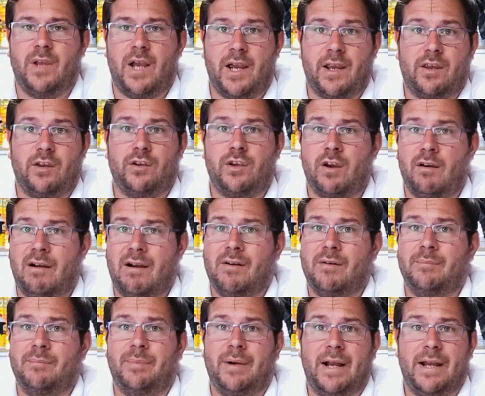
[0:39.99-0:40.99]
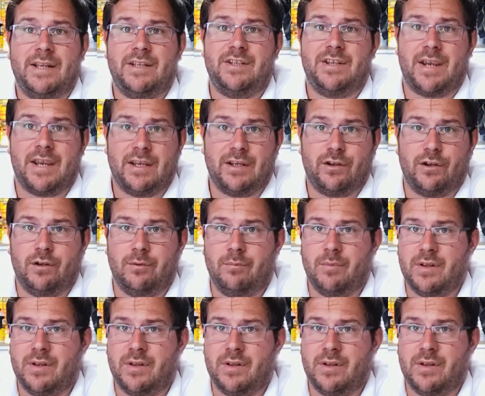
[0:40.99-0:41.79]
I can go out and buy a chicken coop